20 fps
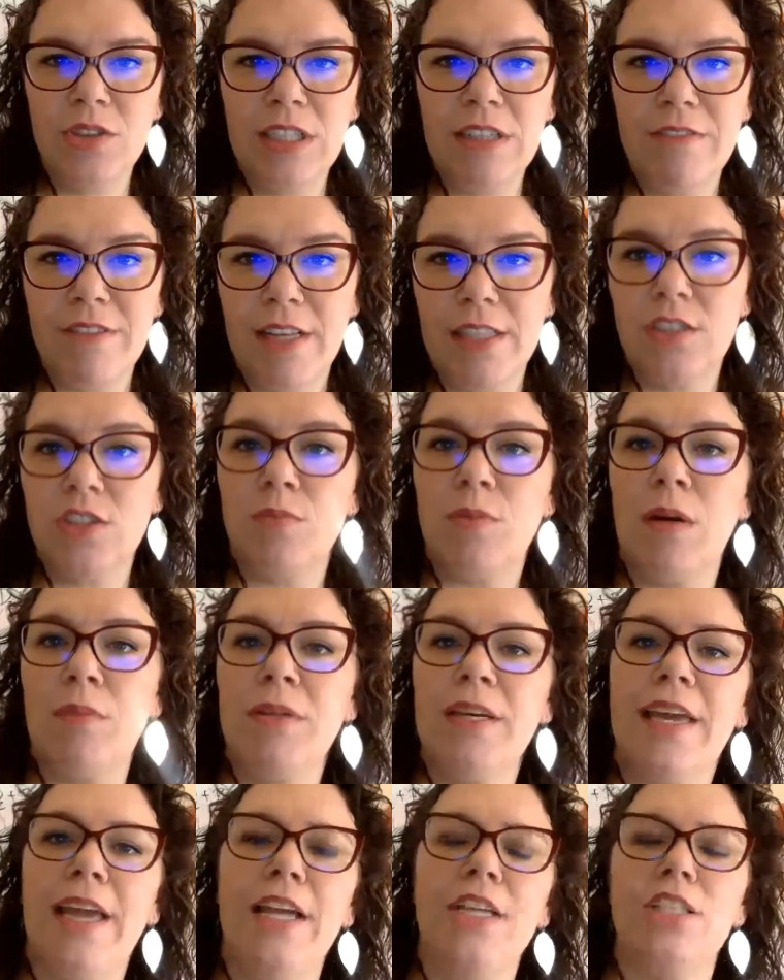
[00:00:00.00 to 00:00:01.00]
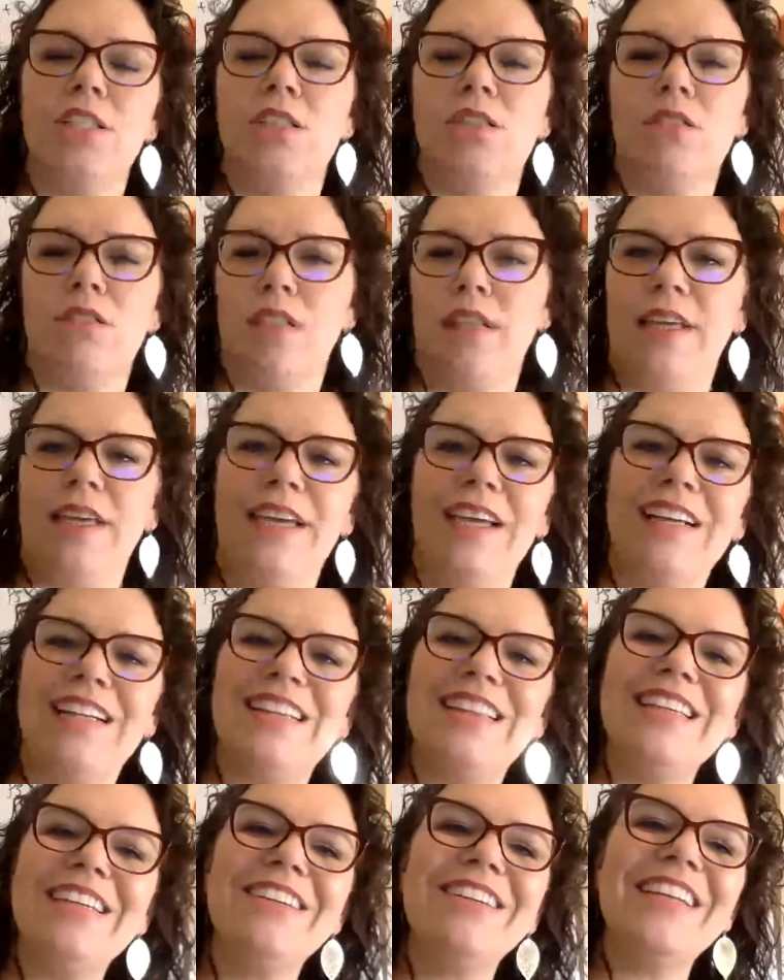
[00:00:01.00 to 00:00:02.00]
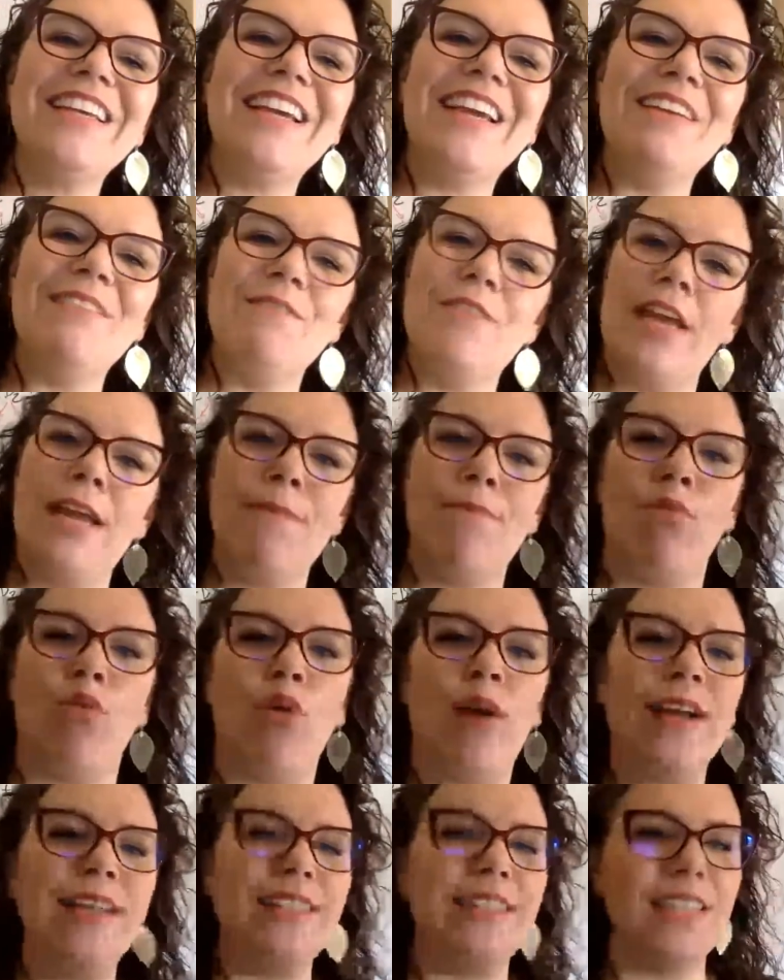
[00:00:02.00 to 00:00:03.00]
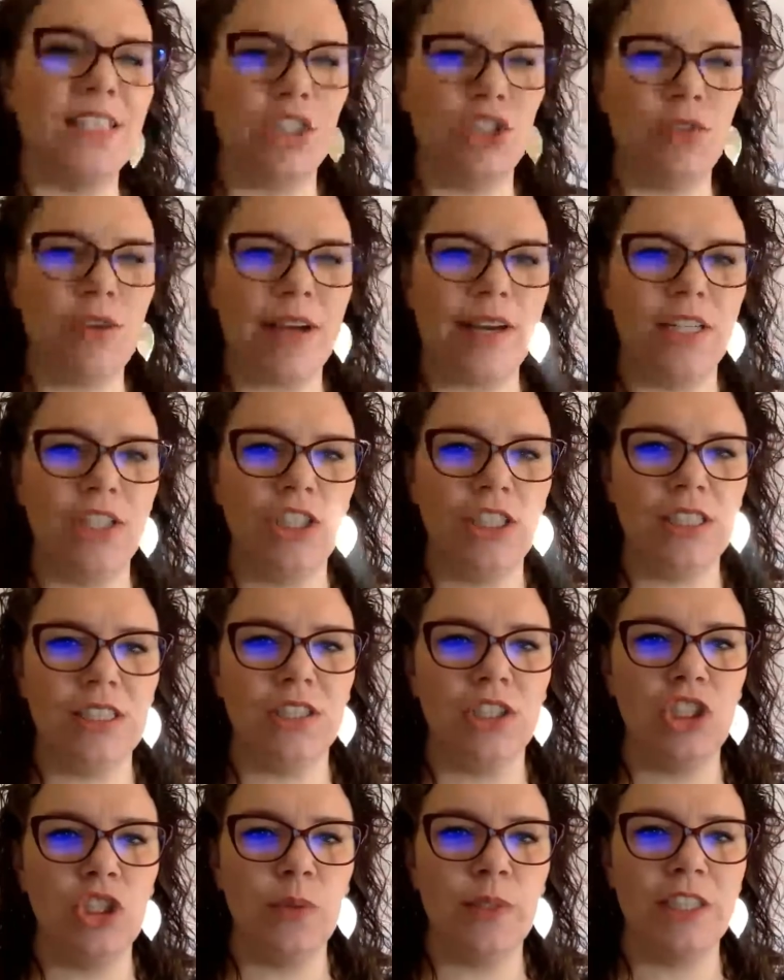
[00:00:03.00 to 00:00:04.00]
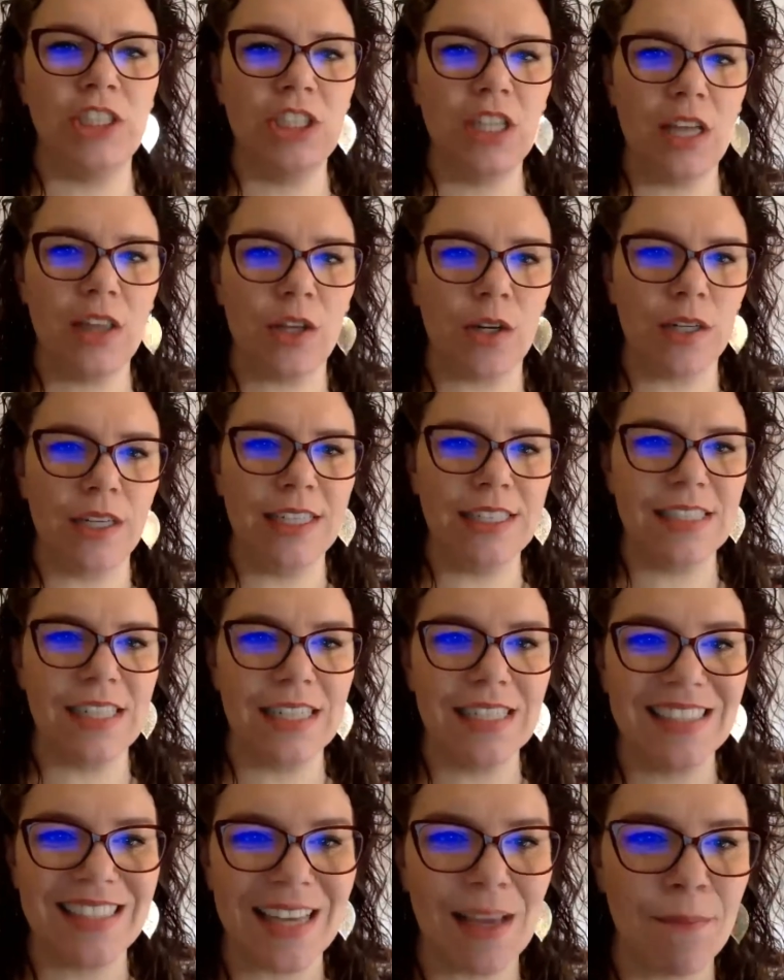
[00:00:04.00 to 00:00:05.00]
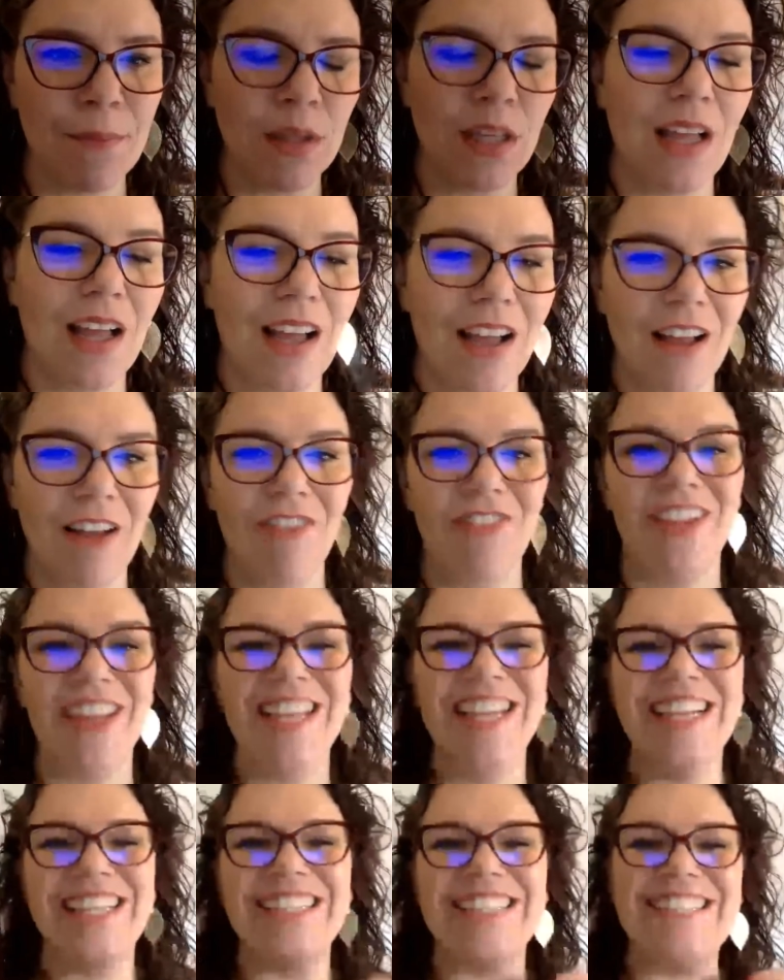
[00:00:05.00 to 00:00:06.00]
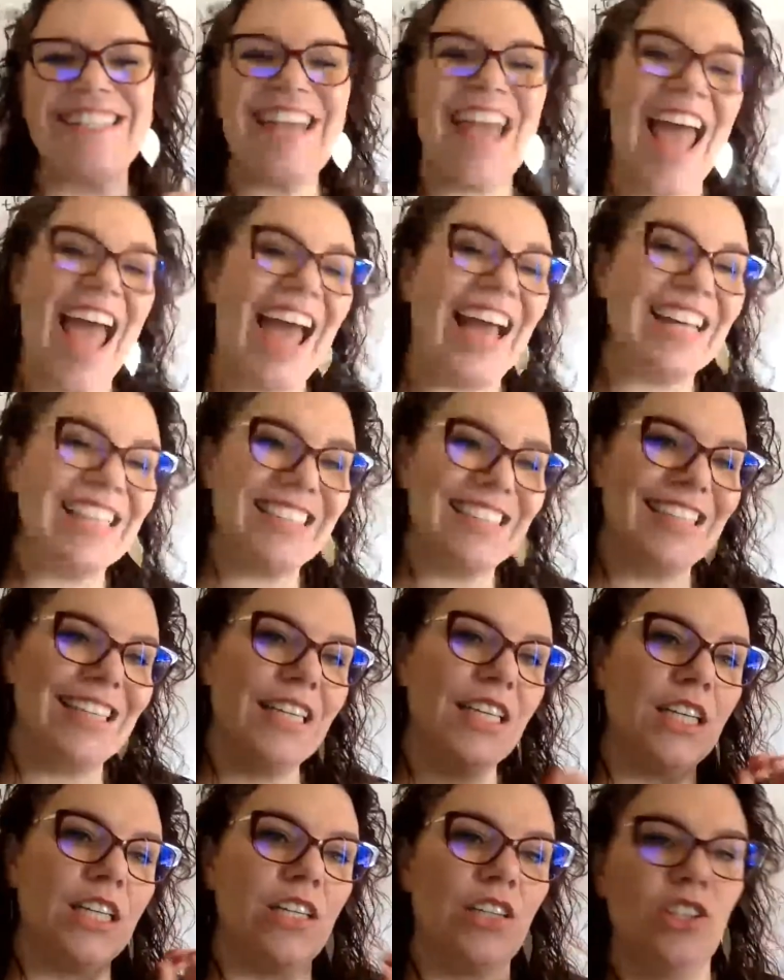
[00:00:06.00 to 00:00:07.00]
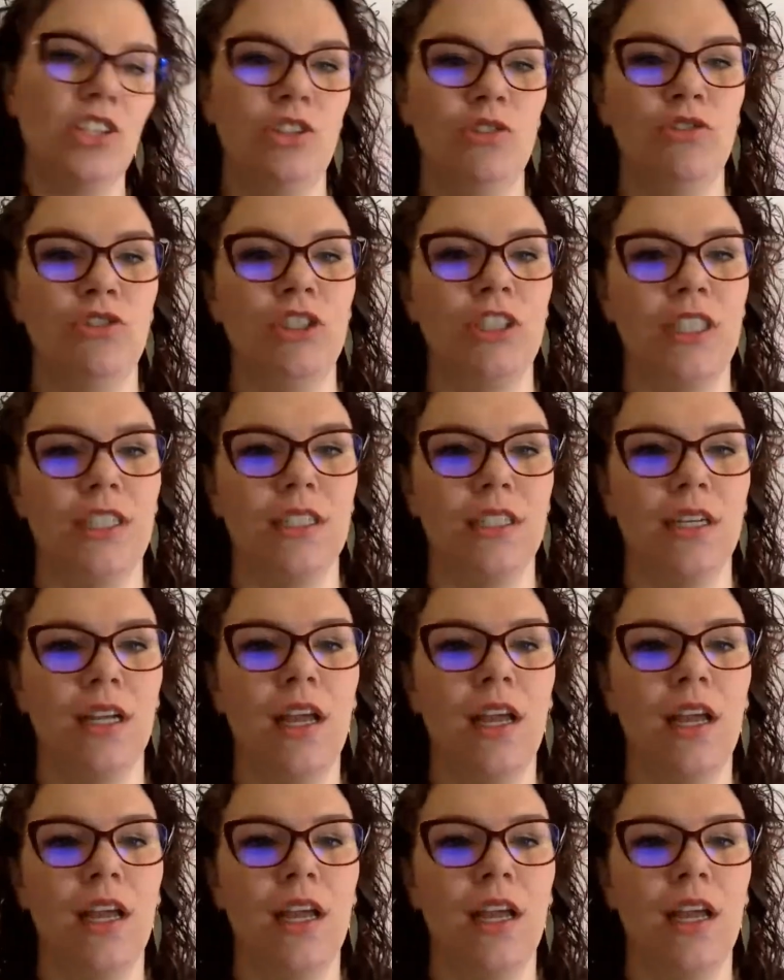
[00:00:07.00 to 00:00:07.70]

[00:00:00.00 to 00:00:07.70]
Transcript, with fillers: events or publications so they can clearly convey pricing strategies to each other is an example of tacit collusion.